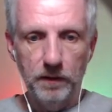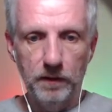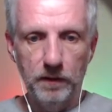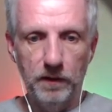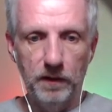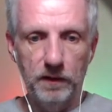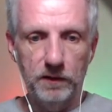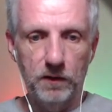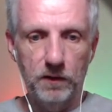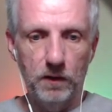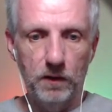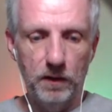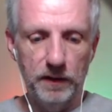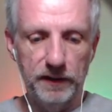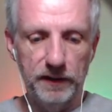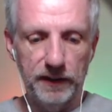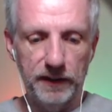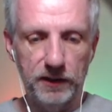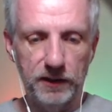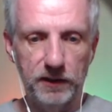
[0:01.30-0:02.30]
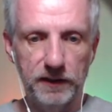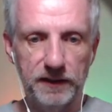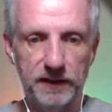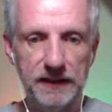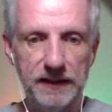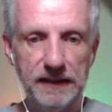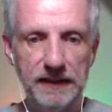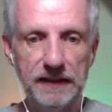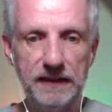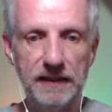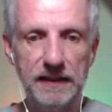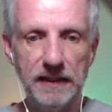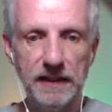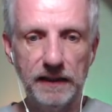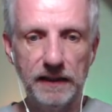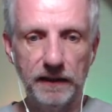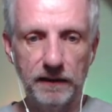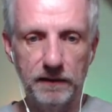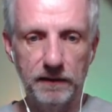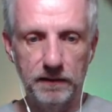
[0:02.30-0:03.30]
I'll call this actually
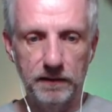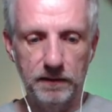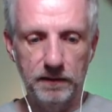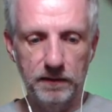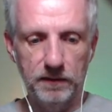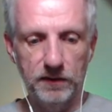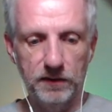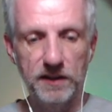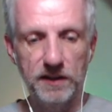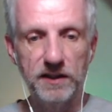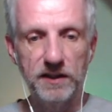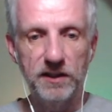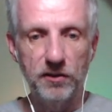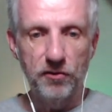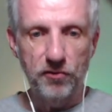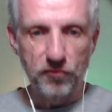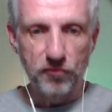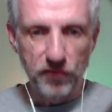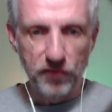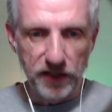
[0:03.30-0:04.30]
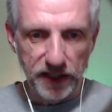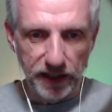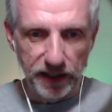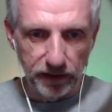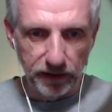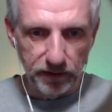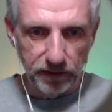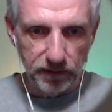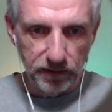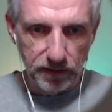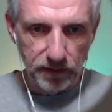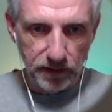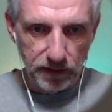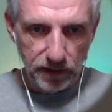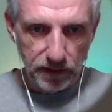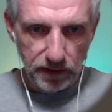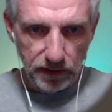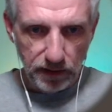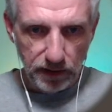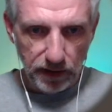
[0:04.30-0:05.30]
CC, CC3
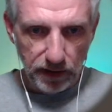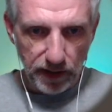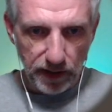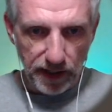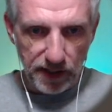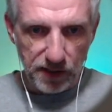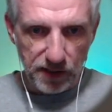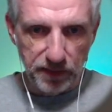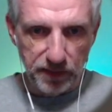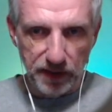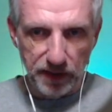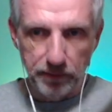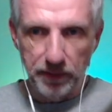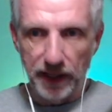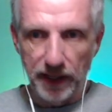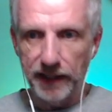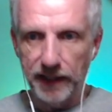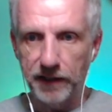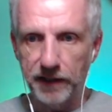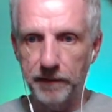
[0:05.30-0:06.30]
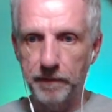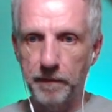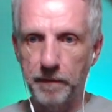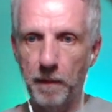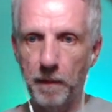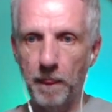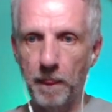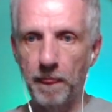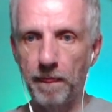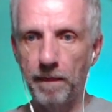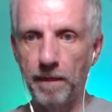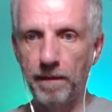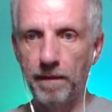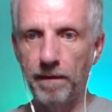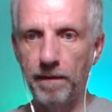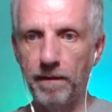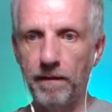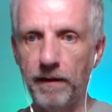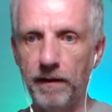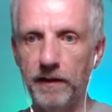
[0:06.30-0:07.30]
SB Bake.
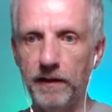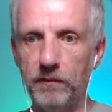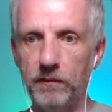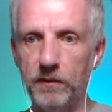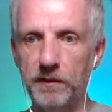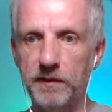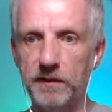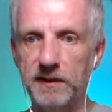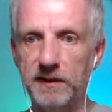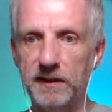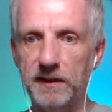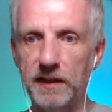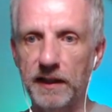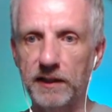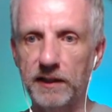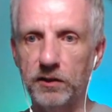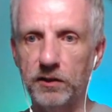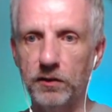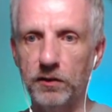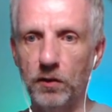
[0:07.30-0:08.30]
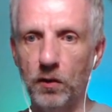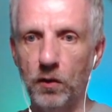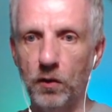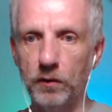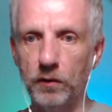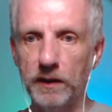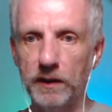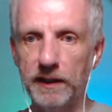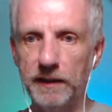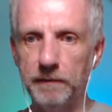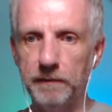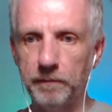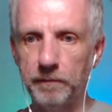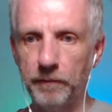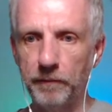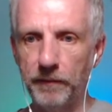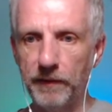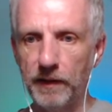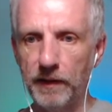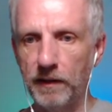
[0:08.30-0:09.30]
I want the selection only.
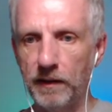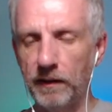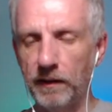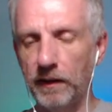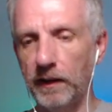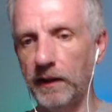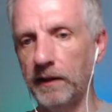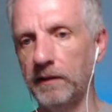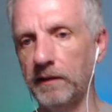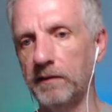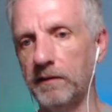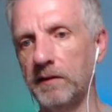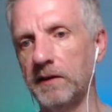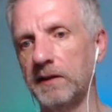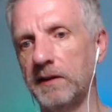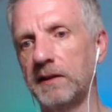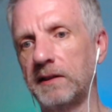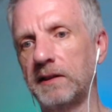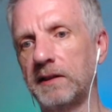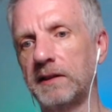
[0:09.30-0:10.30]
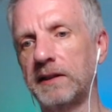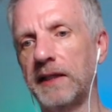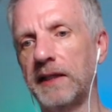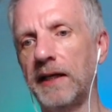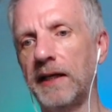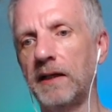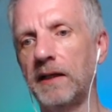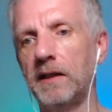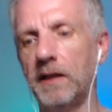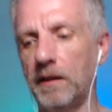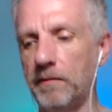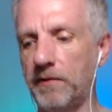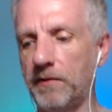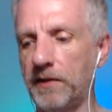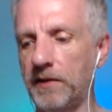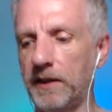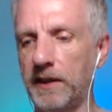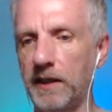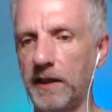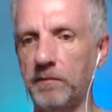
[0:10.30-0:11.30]
And the scale, I'm
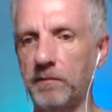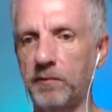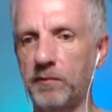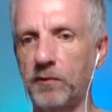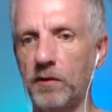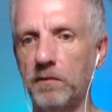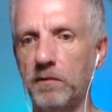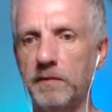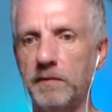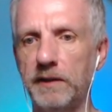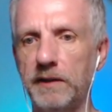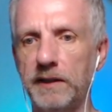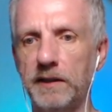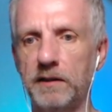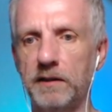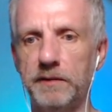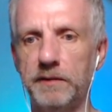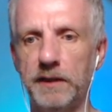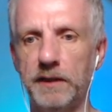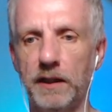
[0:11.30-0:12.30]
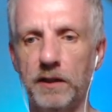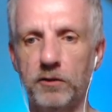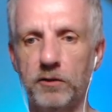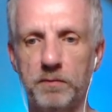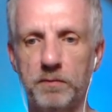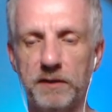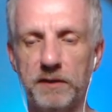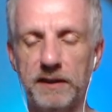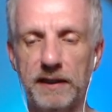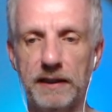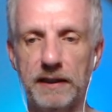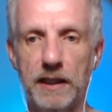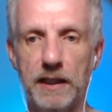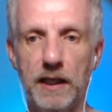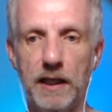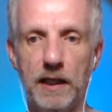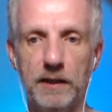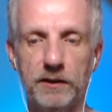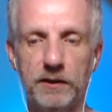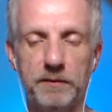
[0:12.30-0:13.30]
thinking probably going to be 100%
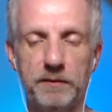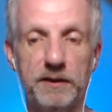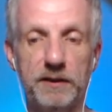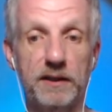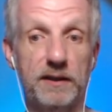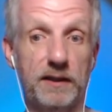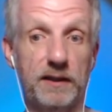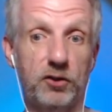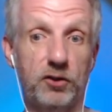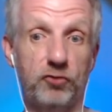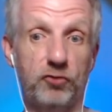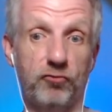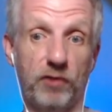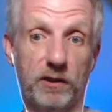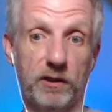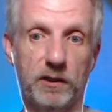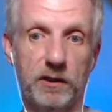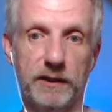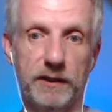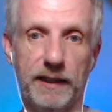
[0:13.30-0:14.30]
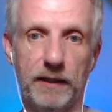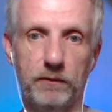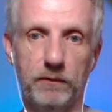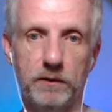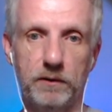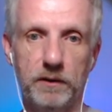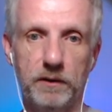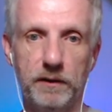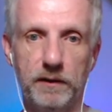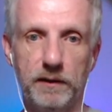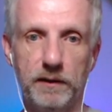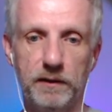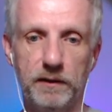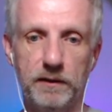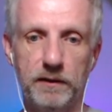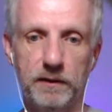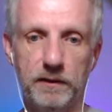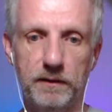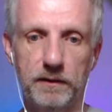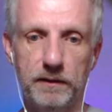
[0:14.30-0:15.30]
larger because I shrunk her down.
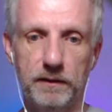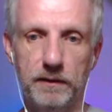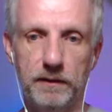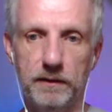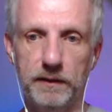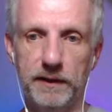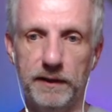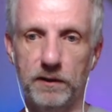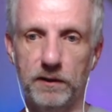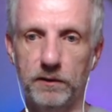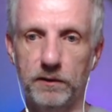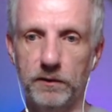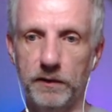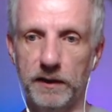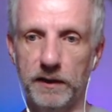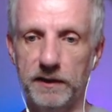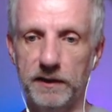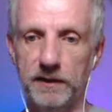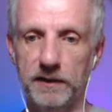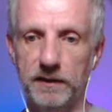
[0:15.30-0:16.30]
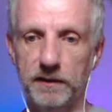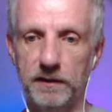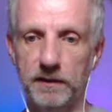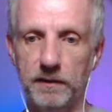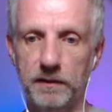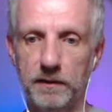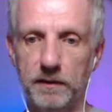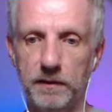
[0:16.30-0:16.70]
Let's go do this.